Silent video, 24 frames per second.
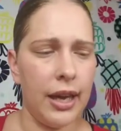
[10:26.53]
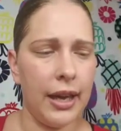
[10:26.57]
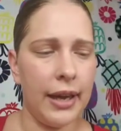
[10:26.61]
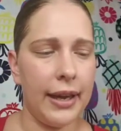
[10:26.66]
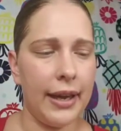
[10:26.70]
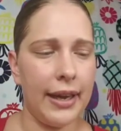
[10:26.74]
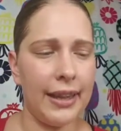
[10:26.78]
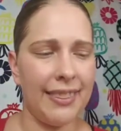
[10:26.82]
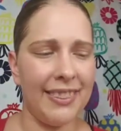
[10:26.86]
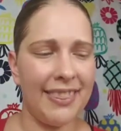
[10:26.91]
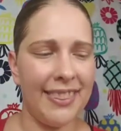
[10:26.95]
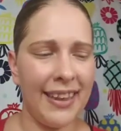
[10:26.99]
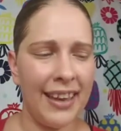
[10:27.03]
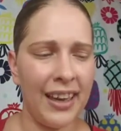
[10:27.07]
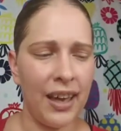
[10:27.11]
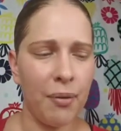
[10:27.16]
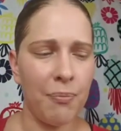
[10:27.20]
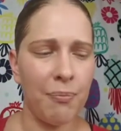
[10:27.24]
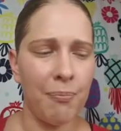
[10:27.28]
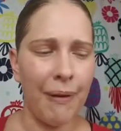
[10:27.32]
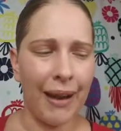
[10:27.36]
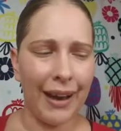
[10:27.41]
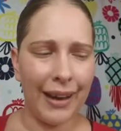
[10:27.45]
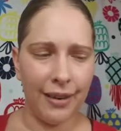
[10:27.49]
I think I
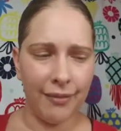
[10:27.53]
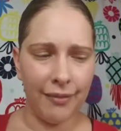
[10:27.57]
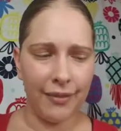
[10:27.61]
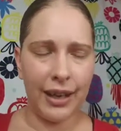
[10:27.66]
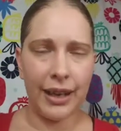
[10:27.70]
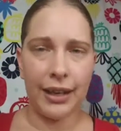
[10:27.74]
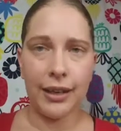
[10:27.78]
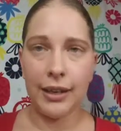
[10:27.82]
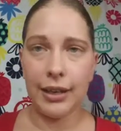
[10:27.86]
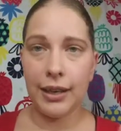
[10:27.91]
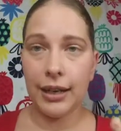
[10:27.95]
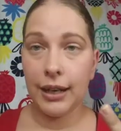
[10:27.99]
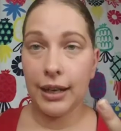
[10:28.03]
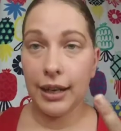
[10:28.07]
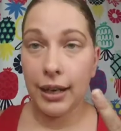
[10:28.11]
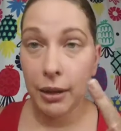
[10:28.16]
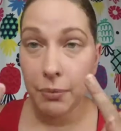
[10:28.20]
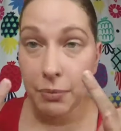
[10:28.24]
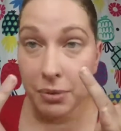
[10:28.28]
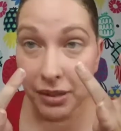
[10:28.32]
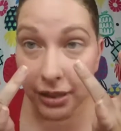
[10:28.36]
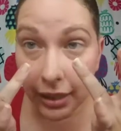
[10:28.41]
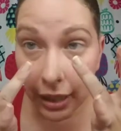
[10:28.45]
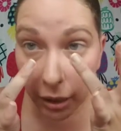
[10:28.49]
might have gotten it in
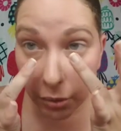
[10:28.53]
Ipsy.